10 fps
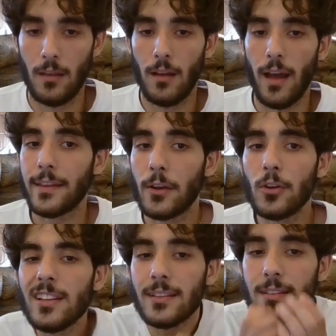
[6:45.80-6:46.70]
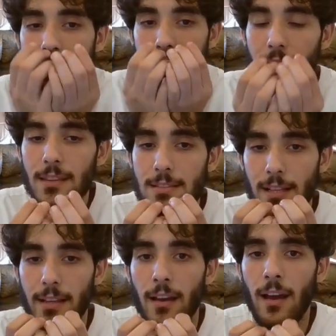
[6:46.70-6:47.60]
And I couldn't understand this,
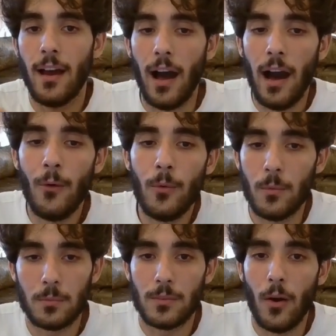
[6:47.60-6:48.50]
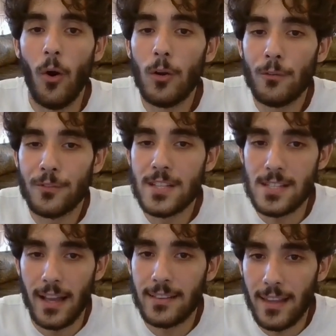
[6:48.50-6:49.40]
like how all of this
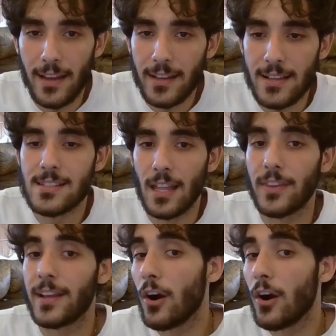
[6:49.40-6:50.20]
attack is nothing.